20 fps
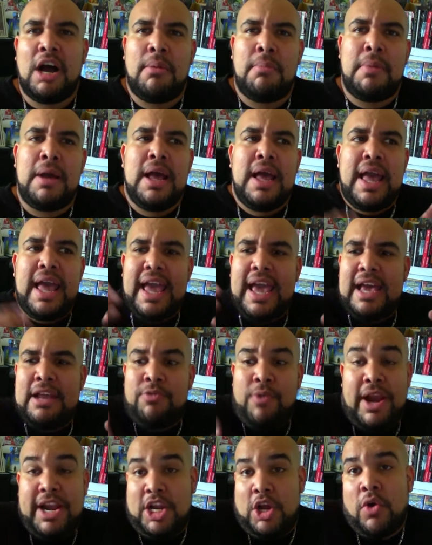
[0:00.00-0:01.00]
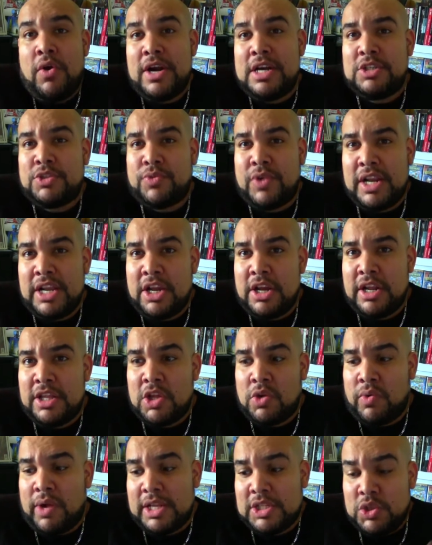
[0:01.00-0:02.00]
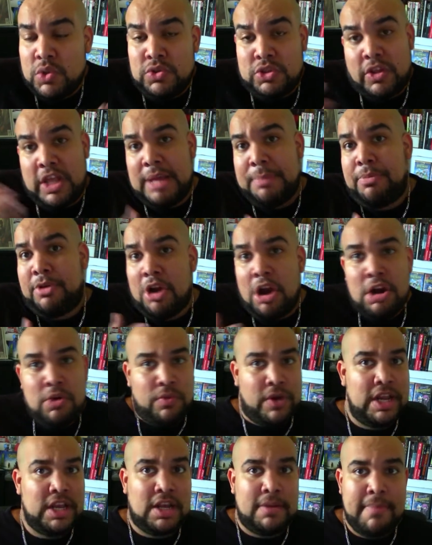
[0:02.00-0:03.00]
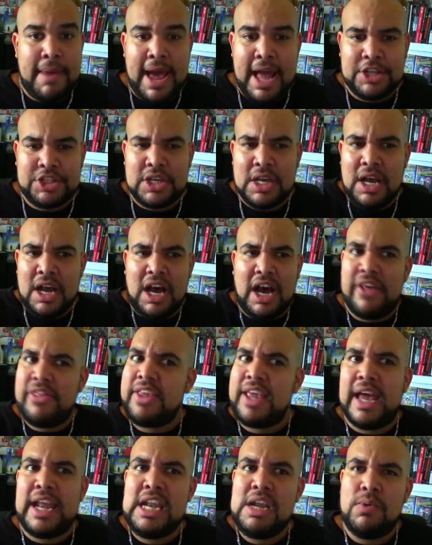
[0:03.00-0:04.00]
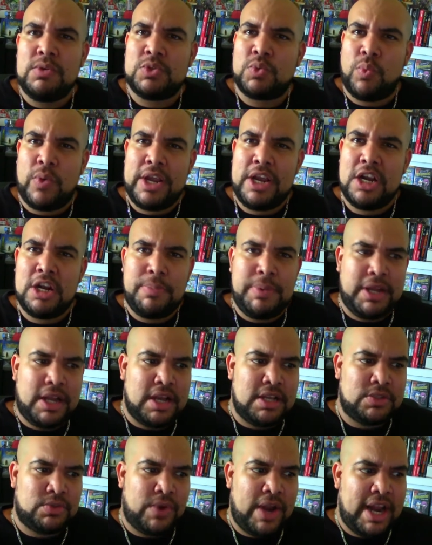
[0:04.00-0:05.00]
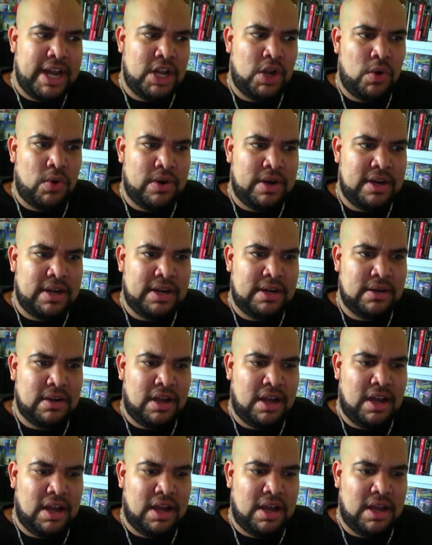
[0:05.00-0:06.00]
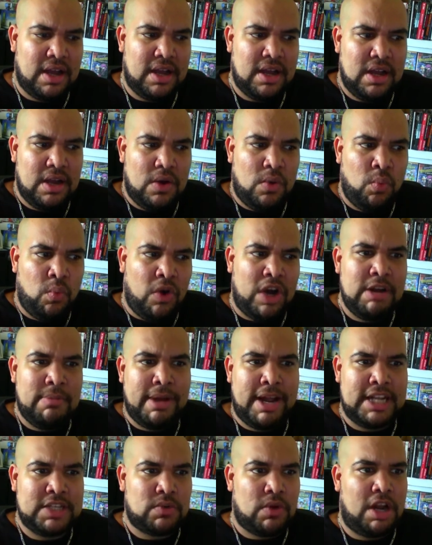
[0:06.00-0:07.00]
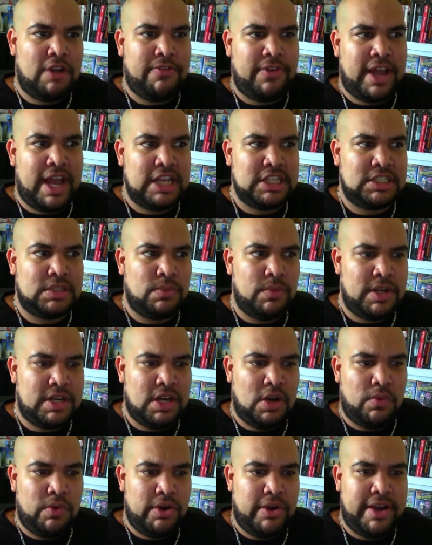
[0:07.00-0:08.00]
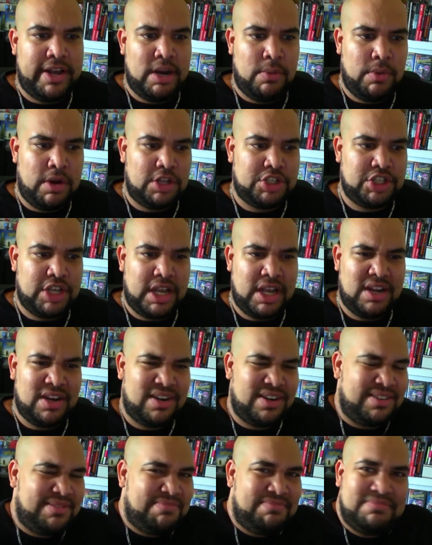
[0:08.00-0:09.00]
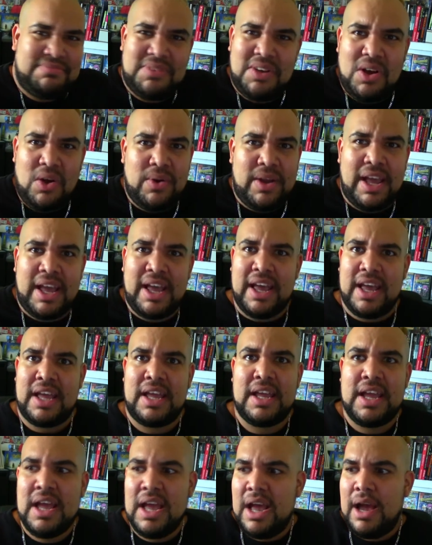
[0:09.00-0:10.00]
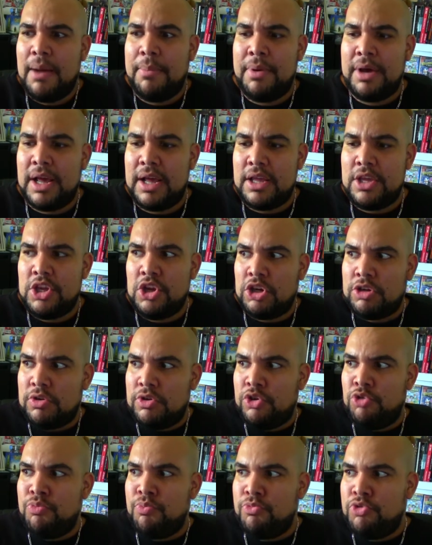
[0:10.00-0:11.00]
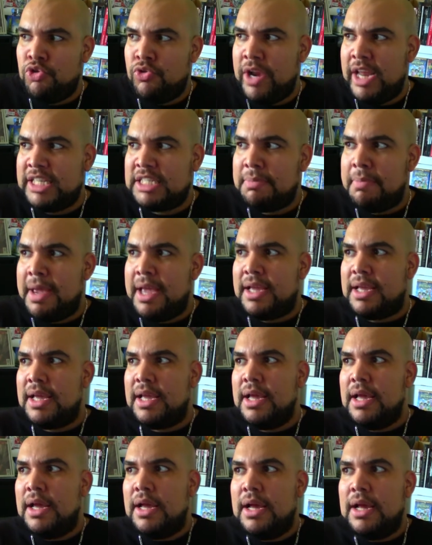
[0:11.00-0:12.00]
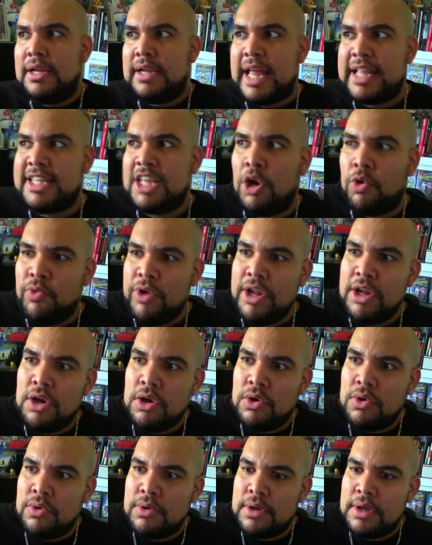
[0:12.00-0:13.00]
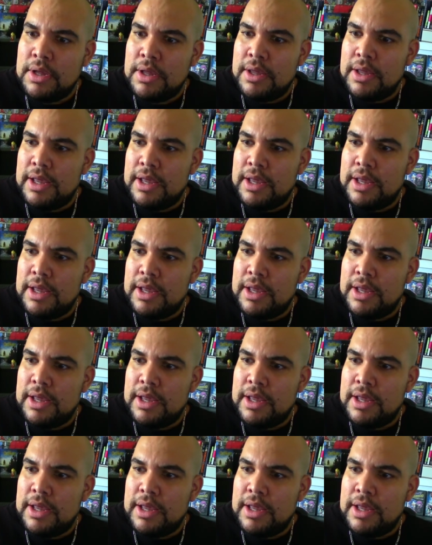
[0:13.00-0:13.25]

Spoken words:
And Randy Orton is really good in the ring too, so they put on a really good match. The ending was weird, because Randy Orton won by disqualification when Del Rio hit him with a chair. Okay, but you need to make... Like, Del Rio